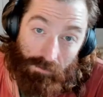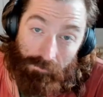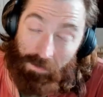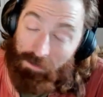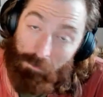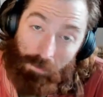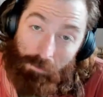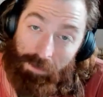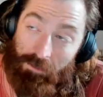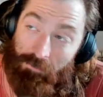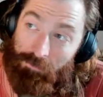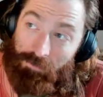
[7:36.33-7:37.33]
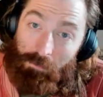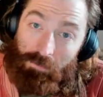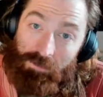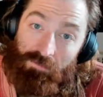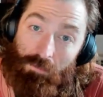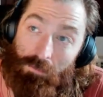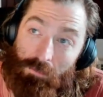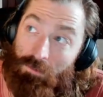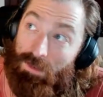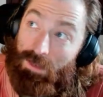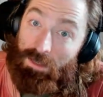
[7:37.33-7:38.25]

the value per page was unbelievable.